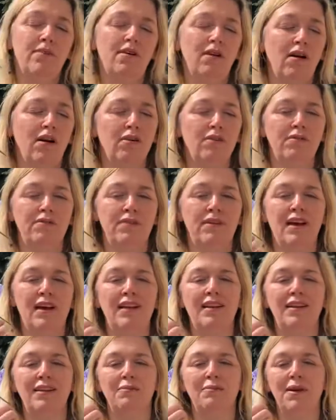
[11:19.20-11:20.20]
of a
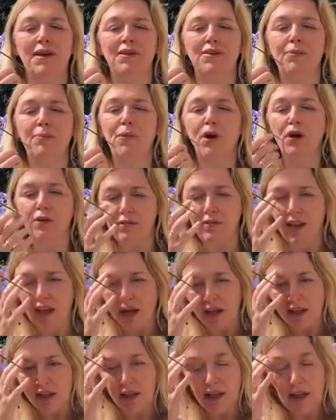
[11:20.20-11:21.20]
little bit of luck.
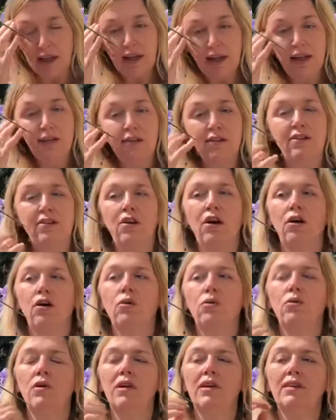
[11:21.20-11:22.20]

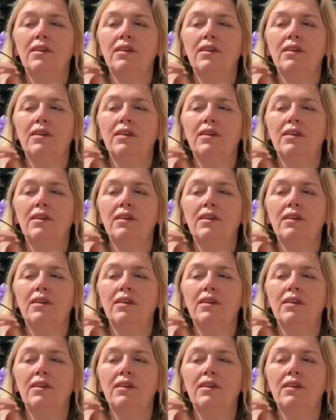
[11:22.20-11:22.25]
So